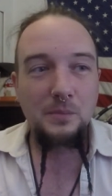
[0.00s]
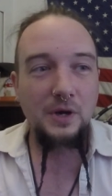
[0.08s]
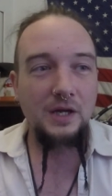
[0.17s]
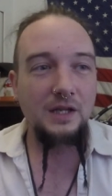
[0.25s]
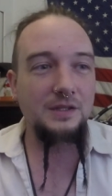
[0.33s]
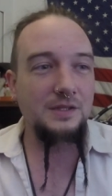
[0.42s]

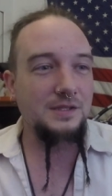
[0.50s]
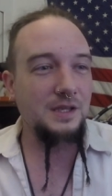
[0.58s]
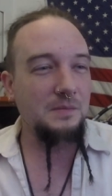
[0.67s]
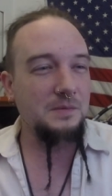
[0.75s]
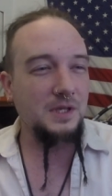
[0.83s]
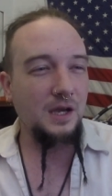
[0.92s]
But at the
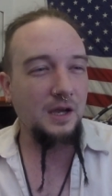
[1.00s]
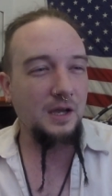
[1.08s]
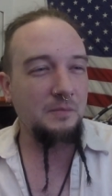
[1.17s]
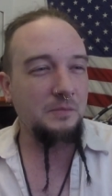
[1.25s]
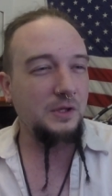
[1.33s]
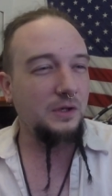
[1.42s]
same
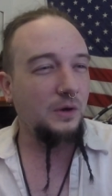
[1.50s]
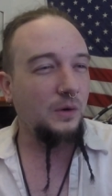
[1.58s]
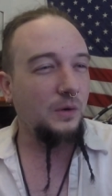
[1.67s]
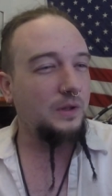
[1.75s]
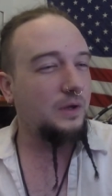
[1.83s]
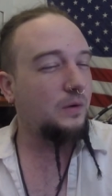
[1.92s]
time, you
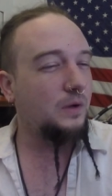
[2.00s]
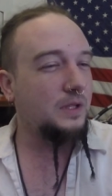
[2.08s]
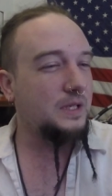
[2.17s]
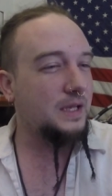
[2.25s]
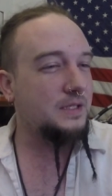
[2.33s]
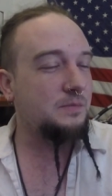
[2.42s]
know,
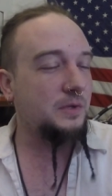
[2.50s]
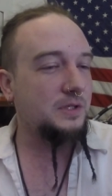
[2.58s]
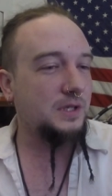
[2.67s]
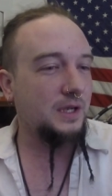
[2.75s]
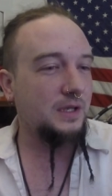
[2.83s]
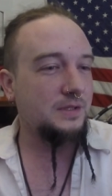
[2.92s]
as
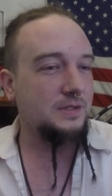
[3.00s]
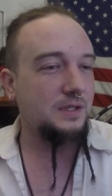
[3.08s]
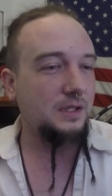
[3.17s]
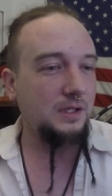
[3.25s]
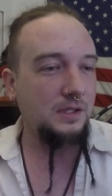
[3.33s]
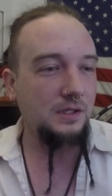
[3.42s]
much as
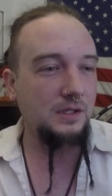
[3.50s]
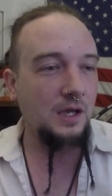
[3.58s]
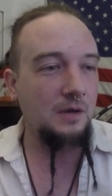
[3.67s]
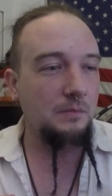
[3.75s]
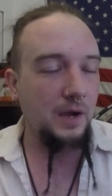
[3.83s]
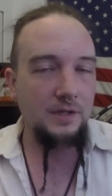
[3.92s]
he can